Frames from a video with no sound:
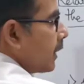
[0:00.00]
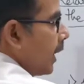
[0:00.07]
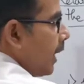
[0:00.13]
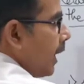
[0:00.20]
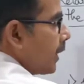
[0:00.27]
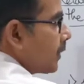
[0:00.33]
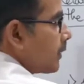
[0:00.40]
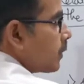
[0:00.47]

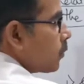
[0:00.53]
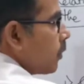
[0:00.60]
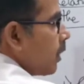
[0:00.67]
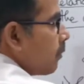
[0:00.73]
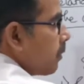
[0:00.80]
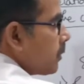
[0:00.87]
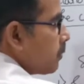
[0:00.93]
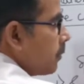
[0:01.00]
ax square
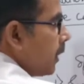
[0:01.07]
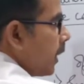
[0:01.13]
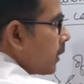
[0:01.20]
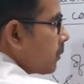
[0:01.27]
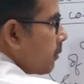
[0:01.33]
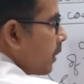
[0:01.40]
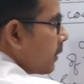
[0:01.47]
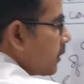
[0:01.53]
plus bx
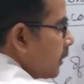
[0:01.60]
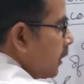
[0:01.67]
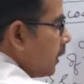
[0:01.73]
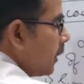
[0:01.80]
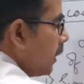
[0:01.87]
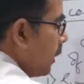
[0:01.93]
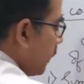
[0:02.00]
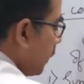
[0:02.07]
plus c,
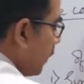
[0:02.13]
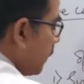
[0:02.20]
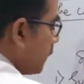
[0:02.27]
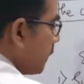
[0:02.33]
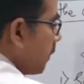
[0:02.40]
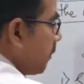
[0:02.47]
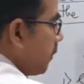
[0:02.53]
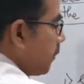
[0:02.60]
then
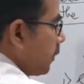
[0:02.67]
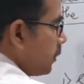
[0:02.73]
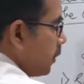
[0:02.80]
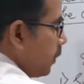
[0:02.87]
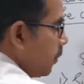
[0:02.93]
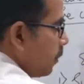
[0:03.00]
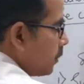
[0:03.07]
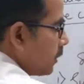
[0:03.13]
sum of the
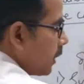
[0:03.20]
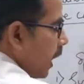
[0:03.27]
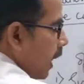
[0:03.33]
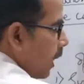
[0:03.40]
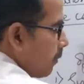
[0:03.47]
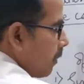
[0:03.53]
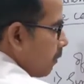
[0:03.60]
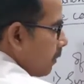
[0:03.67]
zeros,
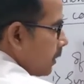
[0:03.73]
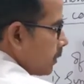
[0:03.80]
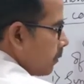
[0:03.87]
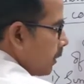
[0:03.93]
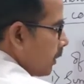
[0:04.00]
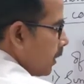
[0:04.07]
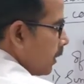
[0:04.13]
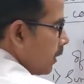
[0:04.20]
alpha plus
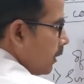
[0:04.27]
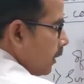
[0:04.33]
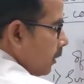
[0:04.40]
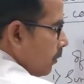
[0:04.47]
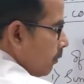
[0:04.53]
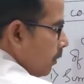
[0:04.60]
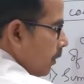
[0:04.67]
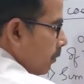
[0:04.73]
beta,
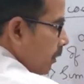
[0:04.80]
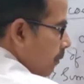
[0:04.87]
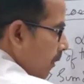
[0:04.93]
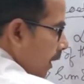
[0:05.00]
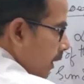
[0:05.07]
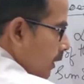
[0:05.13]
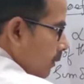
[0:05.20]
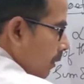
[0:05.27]
will be
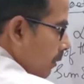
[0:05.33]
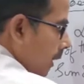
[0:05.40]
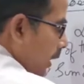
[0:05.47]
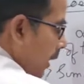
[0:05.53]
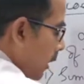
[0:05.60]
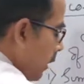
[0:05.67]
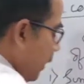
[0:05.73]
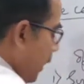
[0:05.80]
minus b by
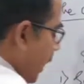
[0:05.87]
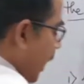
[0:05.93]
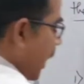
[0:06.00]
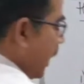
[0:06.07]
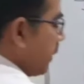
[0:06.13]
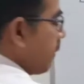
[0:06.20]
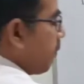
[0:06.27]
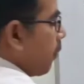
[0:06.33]
a,
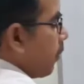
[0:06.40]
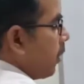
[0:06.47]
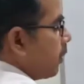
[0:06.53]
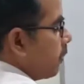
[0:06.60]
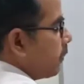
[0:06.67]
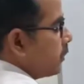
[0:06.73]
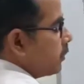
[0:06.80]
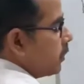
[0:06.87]
and the product of
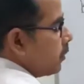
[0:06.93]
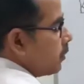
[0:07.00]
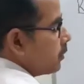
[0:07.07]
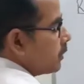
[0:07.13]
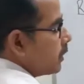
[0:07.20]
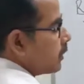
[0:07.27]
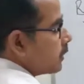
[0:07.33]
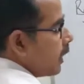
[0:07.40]
the zeros,
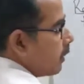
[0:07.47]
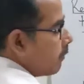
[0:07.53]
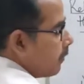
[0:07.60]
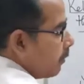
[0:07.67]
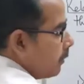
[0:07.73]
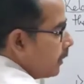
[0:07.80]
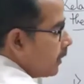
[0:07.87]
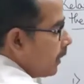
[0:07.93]
that is alpha
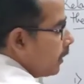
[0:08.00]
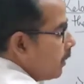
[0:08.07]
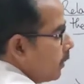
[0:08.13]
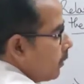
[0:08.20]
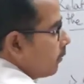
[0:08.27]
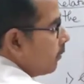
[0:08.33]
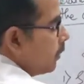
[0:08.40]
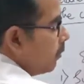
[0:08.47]
beta,
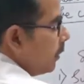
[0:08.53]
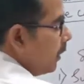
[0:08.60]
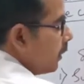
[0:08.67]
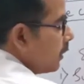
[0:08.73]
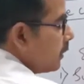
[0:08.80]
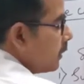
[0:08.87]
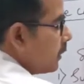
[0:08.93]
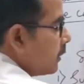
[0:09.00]
will be
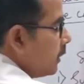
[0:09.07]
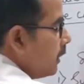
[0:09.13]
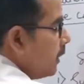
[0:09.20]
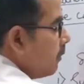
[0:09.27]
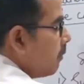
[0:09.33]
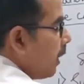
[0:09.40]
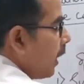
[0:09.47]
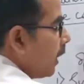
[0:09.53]
c
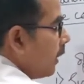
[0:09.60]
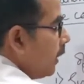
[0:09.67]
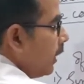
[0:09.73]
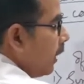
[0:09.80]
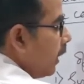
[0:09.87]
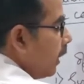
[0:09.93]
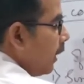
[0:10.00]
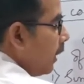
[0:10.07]
by
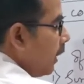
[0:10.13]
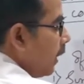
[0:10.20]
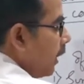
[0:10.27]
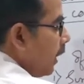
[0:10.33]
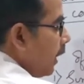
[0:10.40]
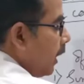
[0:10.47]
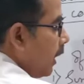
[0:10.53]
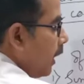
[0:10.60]

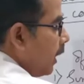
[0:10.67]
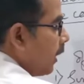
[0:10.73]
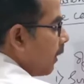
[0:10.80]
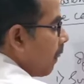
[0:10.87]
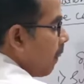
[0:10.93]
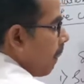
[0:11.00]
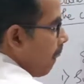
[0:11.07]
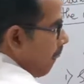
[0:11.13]
a.
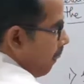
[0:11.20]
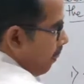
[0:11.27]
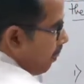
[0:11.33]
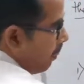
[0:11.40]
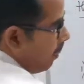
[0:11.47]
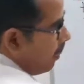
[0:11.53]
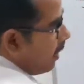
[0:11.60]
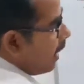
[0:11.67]

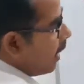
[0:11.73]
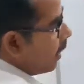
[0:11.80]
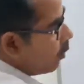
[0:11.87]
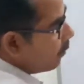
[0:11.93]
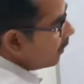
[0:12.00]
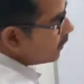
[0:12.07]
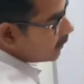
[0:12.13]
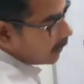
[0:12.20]
I hope
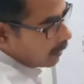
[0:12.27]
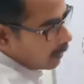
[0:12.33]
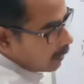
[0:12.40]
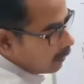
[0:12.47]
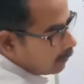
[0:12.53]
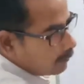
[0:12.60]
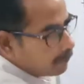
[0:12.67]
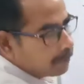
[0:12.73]
it is
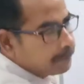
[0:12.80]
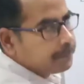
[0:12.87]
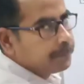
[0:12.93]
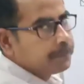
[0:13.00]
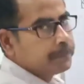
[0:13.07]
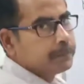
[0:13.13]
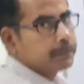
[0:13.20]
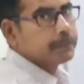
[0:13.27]
clear.
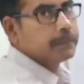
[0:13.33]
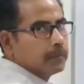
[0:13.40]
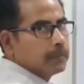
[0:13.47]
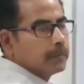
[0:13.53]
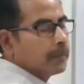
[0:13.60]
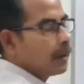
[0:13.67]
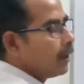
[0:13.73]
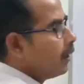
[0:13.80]

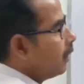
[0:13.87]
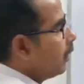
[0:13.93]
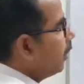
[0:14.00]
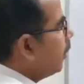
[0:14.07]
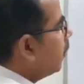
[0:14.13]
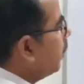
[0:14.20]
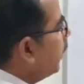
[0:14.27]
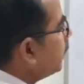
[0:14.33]

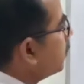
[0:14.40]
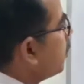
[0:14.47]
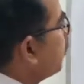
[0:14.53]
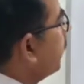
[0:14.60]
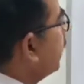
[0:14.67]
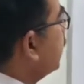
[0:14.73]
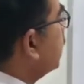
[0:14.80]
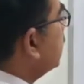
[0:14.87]
Now next
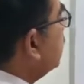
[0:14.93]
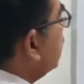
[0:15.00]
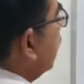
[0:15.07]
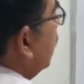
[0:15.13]
topic is